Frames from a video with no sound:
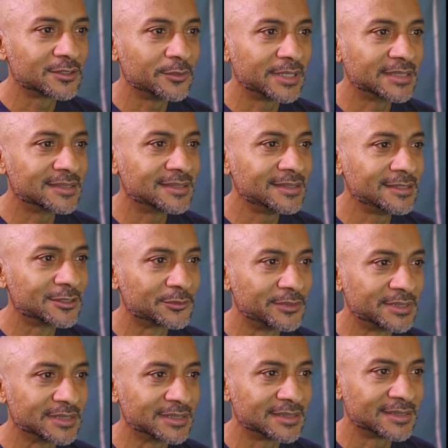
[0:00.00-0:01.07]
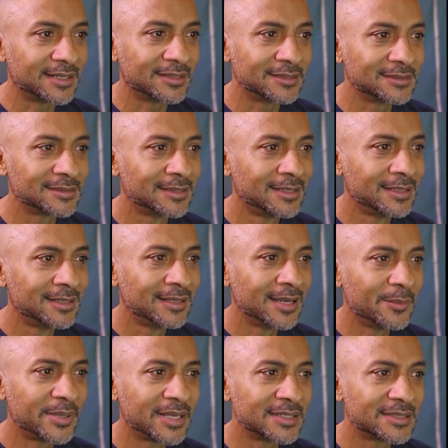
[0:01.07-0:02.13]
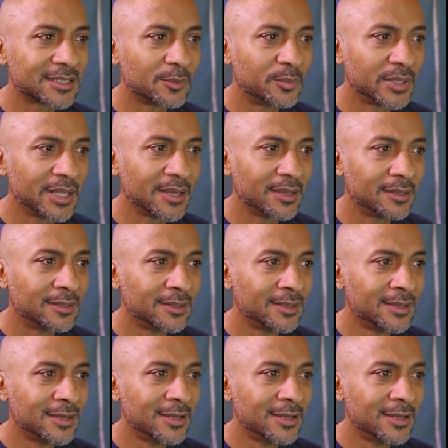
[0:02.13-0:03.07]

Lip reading: so he can see his risen assailant and begin to complain,